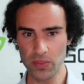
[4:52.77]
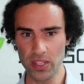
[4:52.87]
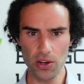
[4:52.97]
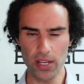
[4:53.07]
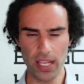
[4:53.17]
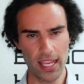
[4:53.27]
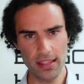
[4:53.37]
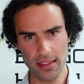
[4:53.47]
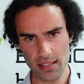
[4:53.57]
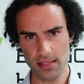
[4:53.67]
So
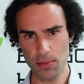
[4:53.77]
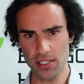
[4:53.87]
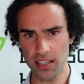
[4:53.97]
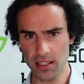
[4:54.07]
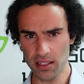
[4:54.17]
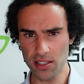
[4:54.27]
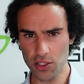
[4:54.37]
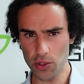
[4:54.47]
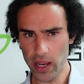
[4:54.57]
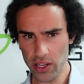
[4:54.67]
in this particular
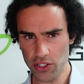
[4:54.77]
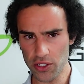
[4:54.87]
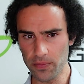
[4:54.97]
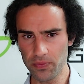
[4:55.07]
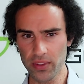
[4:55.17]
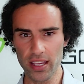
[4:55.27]
situation,